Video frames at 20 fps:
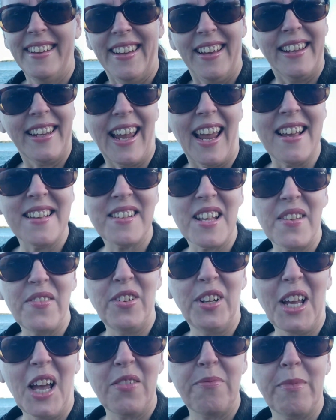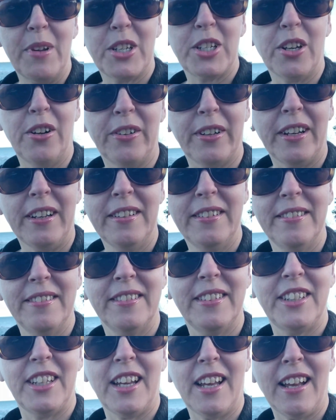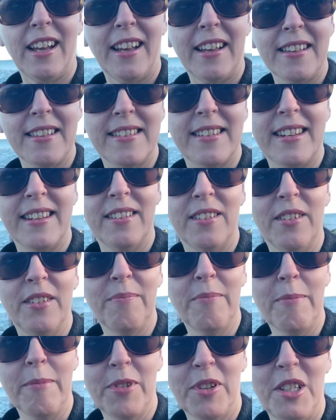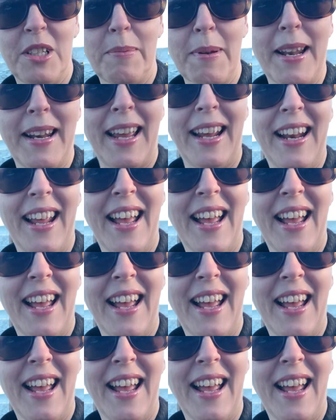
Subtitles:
Okay, so if you look over my shoulder, just, oh excuse the band-aid,